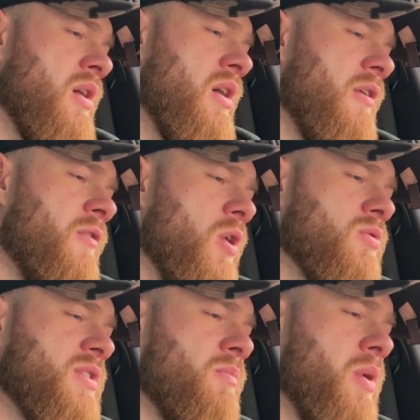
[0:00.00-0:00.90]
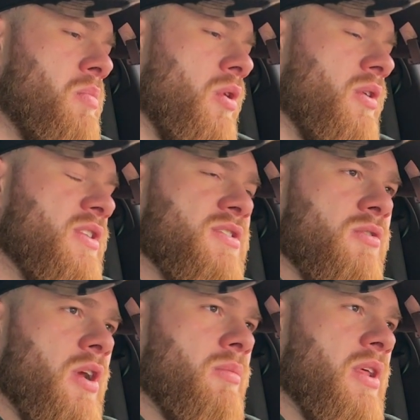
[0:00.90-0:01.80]
I follow some people on
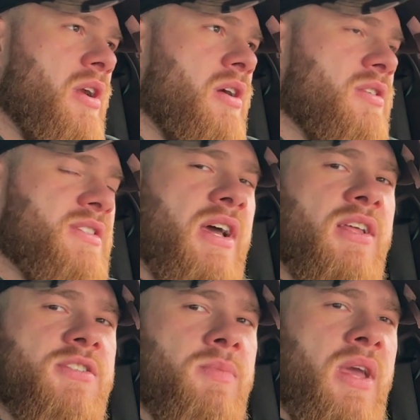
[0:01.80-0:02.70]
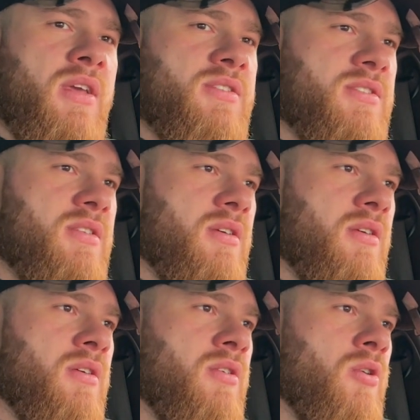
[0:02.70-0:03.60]
Instagram that are science based.
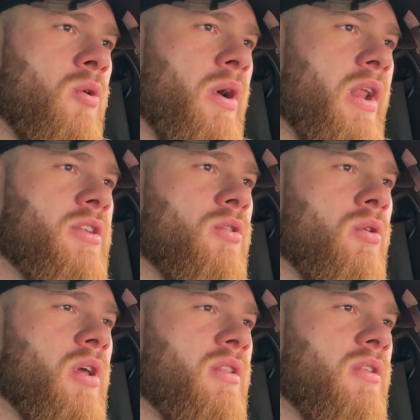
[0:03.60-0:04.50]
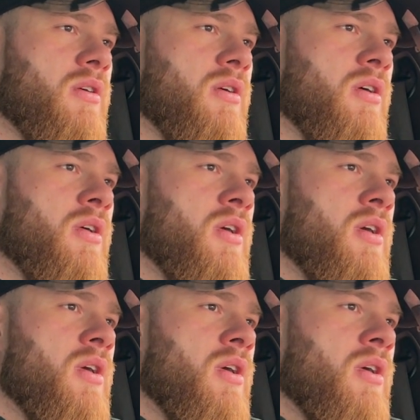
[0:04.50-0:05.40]
You know, I like to look at the
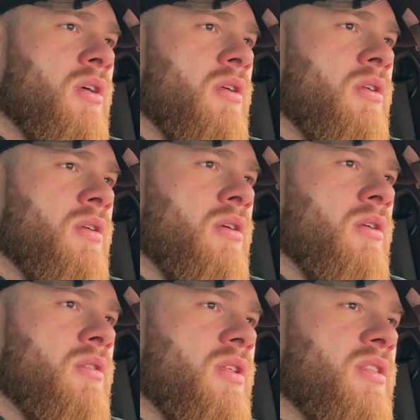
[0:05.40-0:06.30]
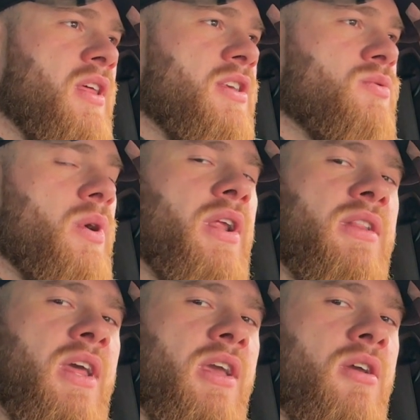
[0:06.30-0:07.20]
things where they
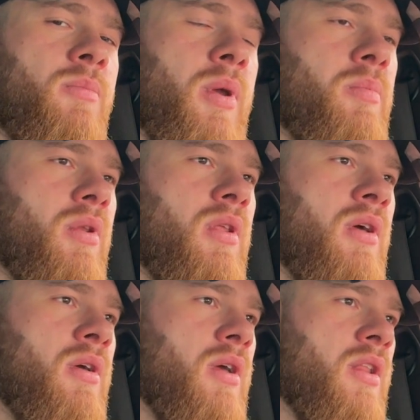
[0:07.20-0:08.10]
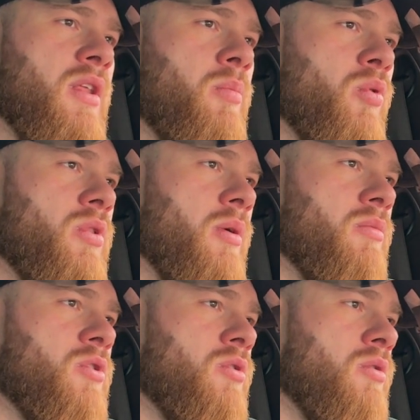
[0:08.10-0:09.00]
take people and they put them,
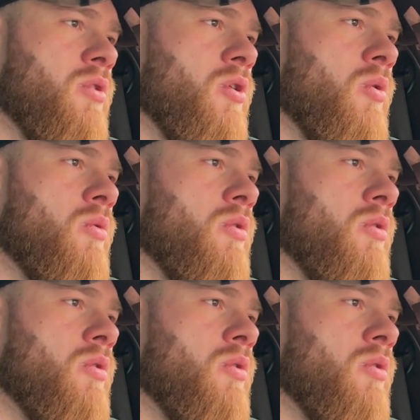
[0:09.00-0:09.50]
you know,